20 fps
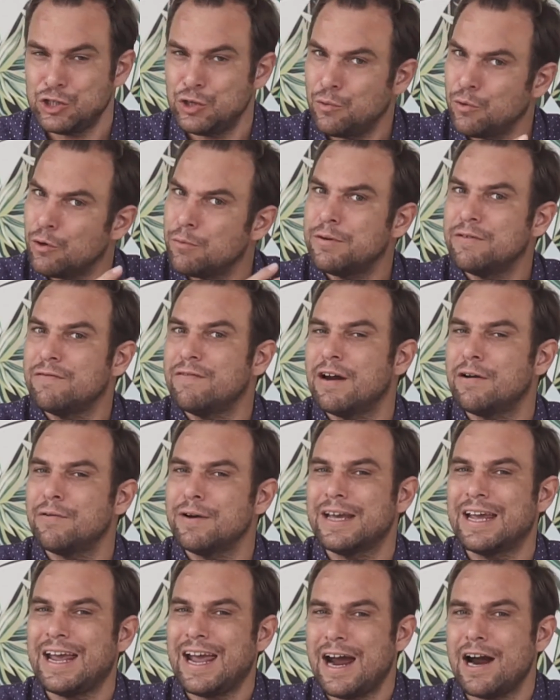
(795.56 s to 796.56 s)
you will be very
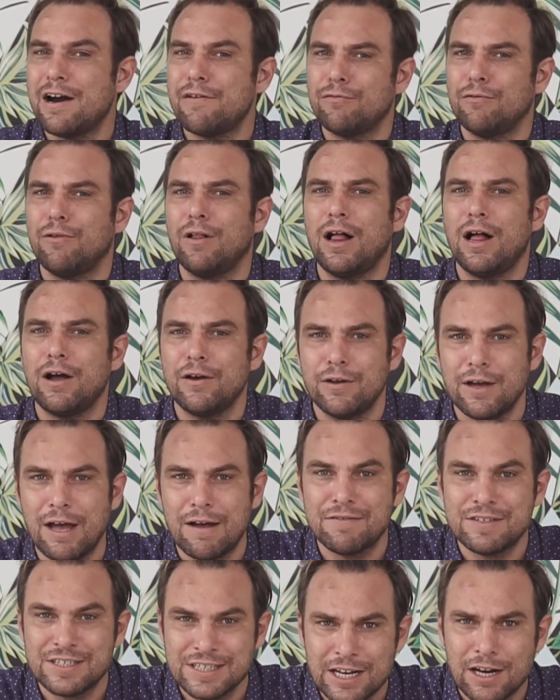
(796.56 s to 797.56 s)
careful how you
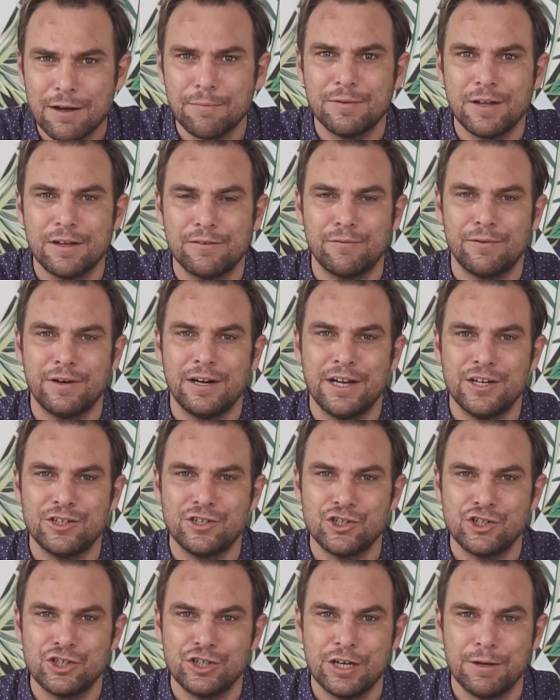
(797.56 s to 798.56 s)
have set up that
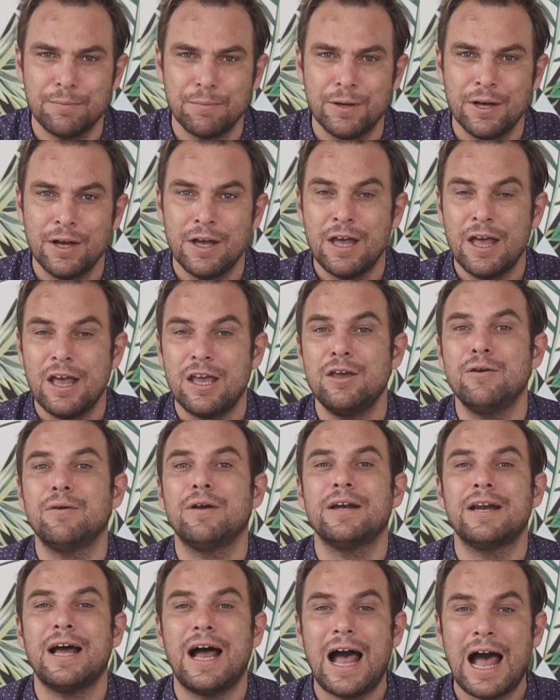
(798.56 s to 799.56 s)
relationship, you
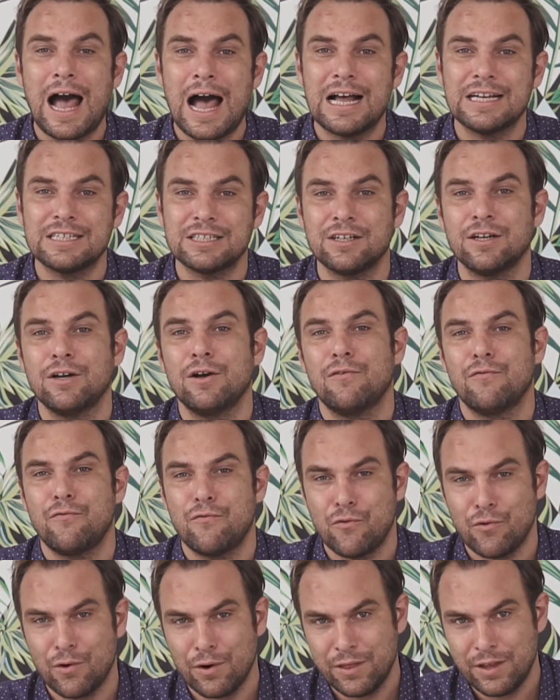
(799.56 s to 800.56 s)
can ask
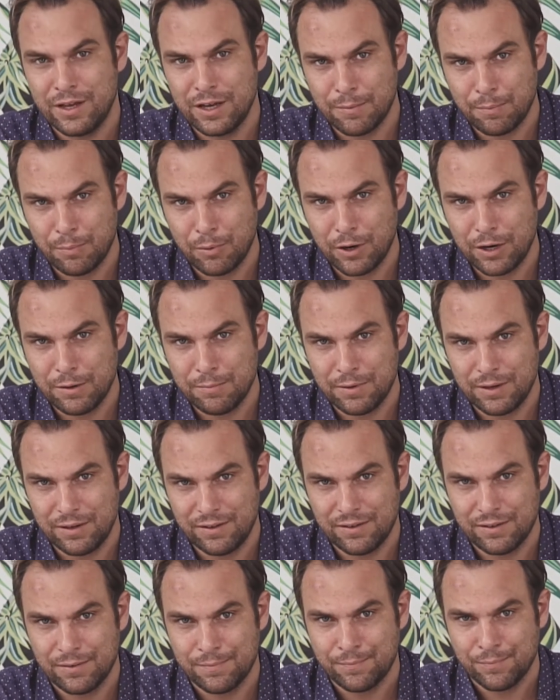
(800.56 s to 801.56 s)
for the appointment.